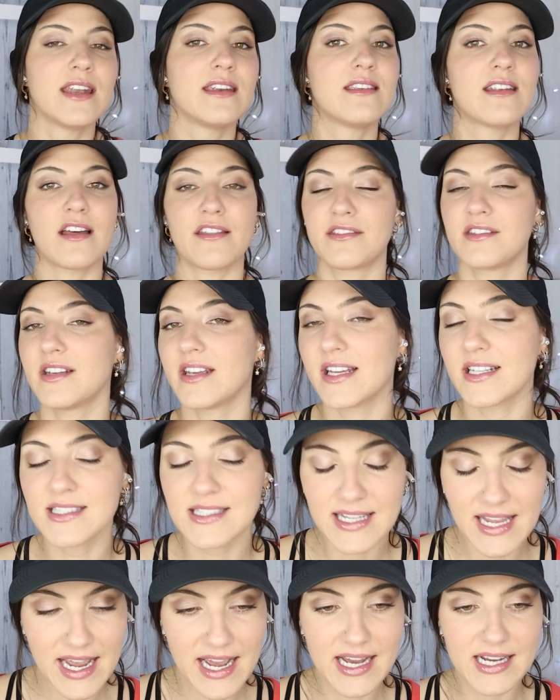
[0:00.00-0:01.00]
Nothing
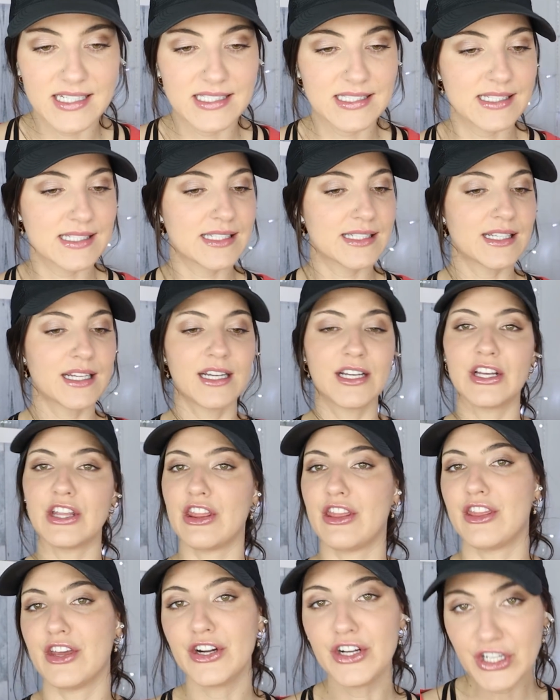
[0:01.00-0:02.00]
against cats.
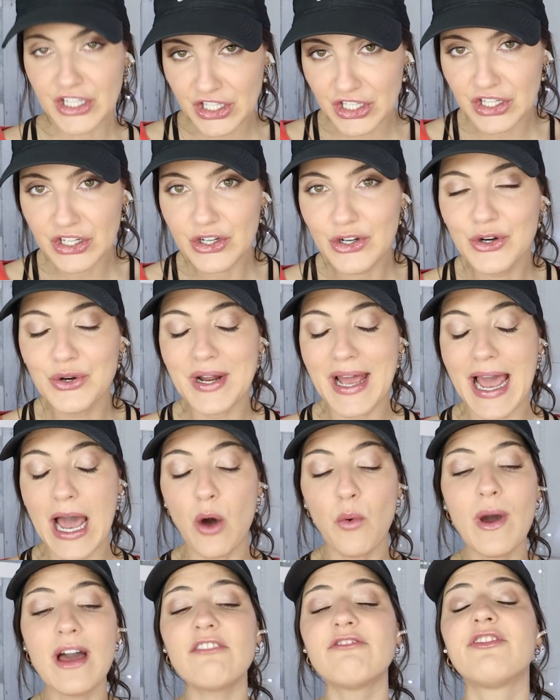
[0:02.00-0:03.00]
They're cute.
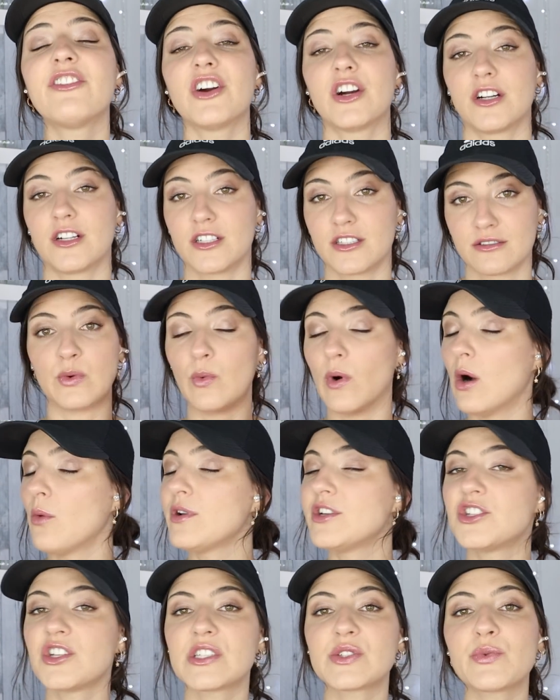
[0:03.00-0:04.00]
However, what
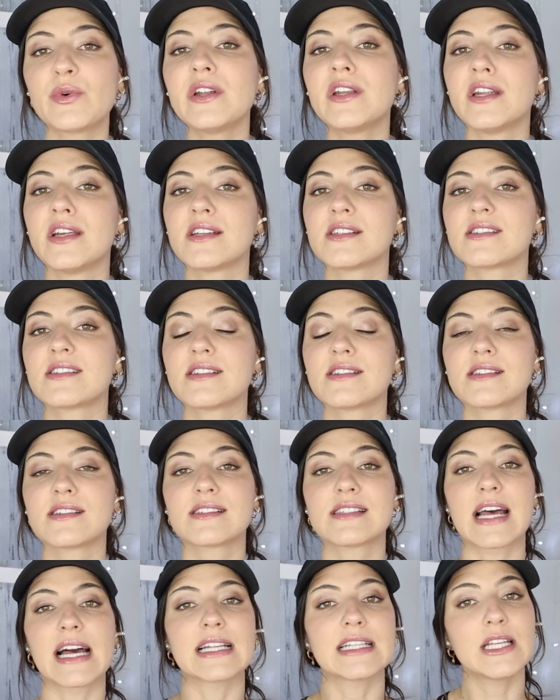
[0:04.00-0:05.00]
we just witnessed is
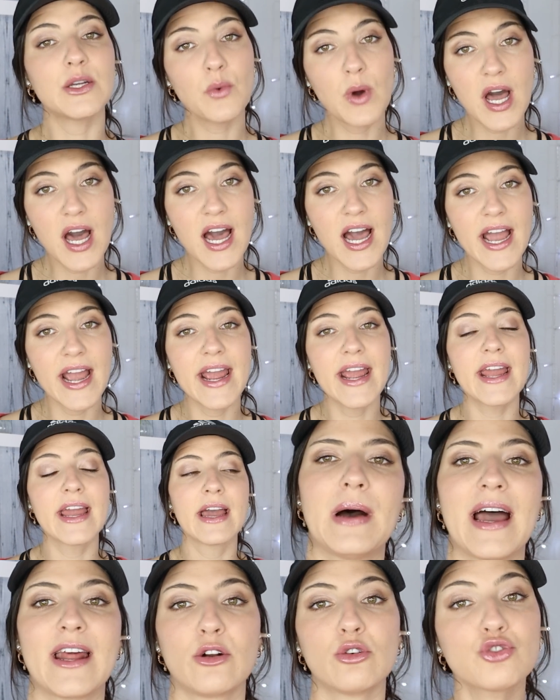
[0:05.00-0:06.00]
exactly why
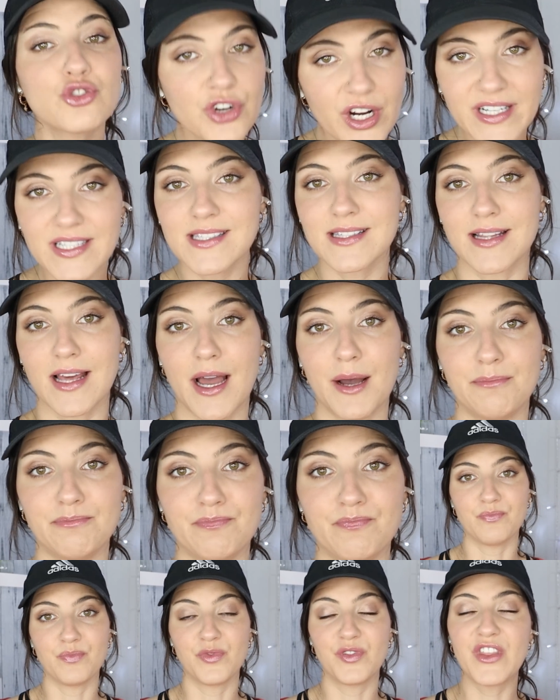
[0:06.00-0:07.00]
I don't trust them.
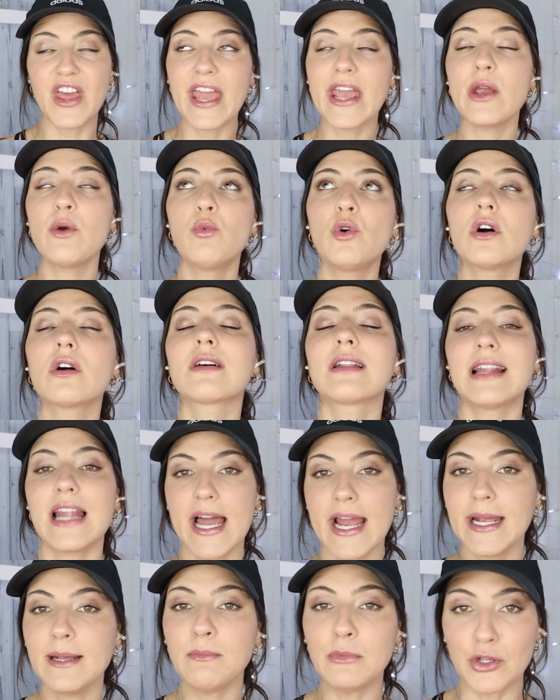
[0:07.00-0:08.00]
They will
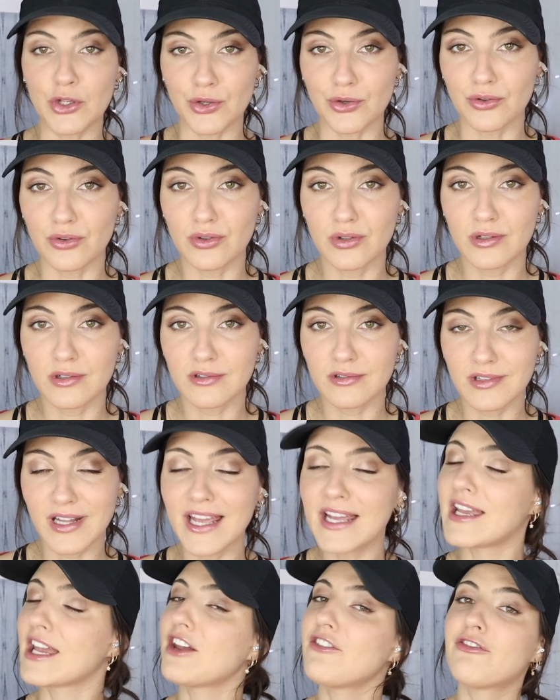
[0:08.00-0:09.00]
climb you
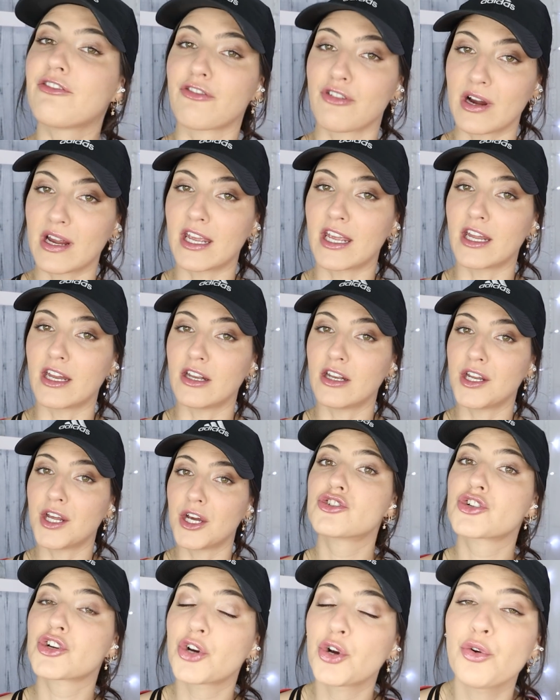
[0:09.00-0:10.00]
like a freaking
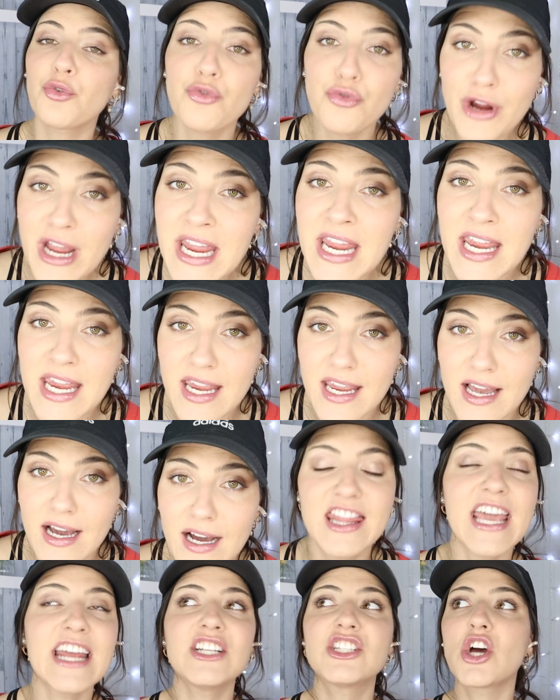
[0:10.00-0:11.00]
tree.
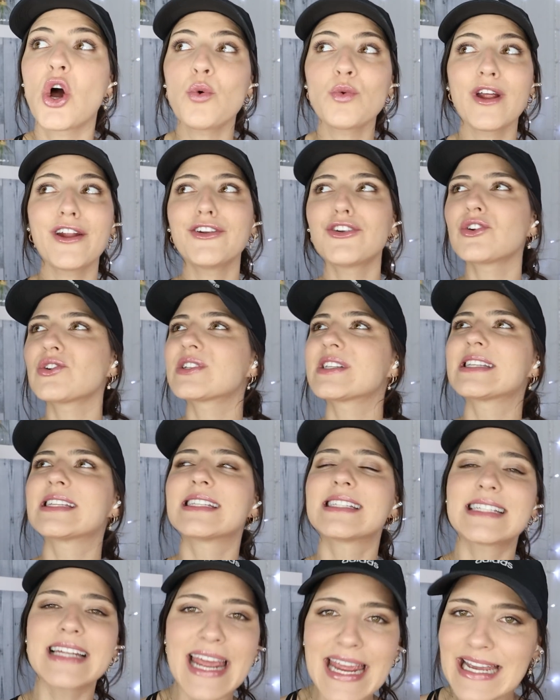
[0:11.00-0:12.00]
They don't
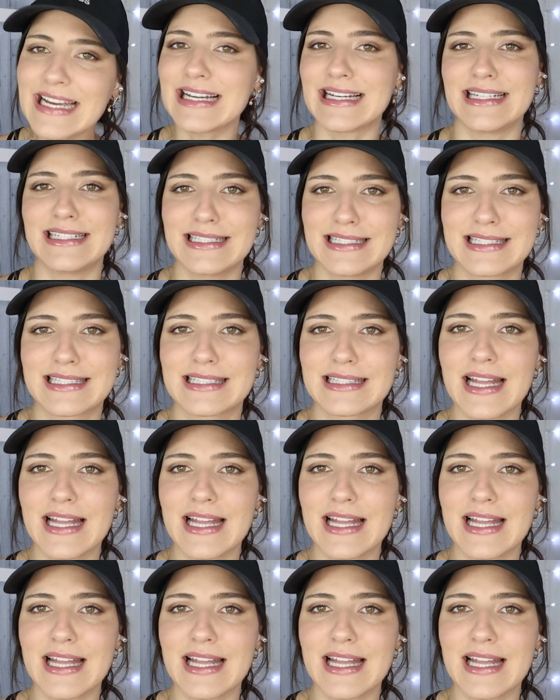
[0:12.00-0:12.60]
understand.